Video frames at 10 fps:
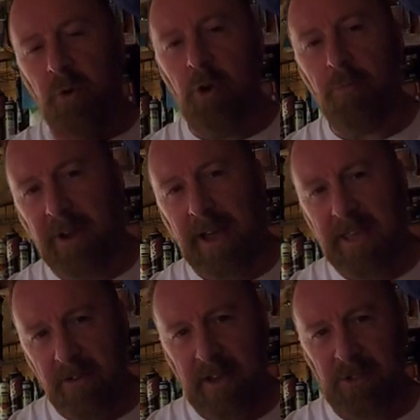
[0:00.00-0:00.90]

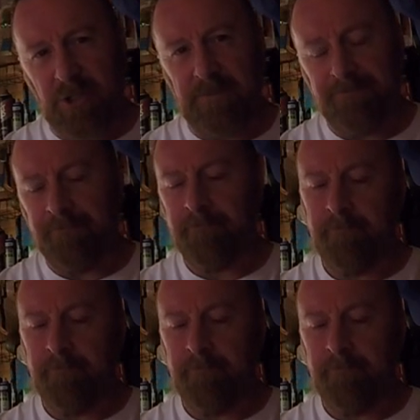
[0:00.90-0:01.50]
lubricate your engine